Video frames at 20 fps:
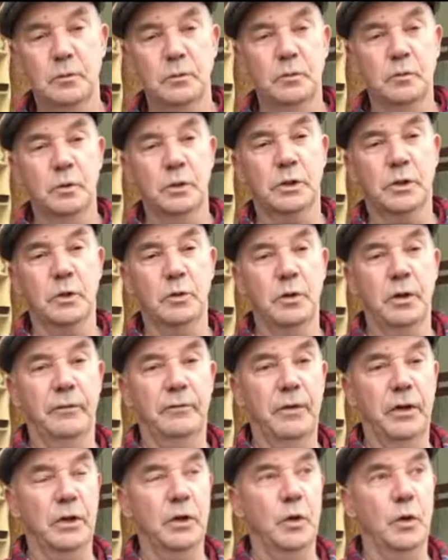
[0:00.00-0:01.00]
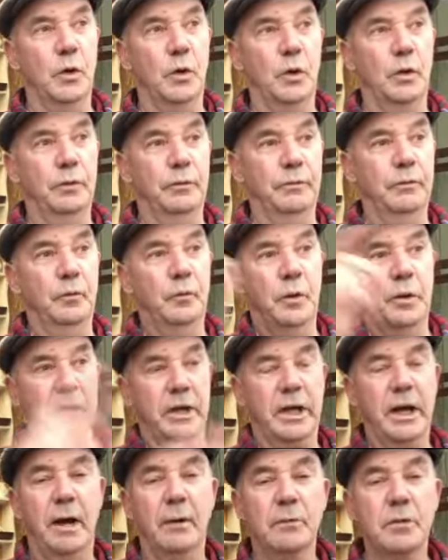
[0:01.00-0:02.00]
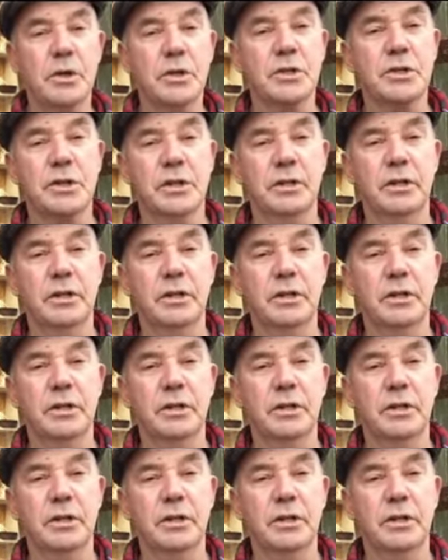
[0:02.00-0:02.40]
we'll do a video when the cabbages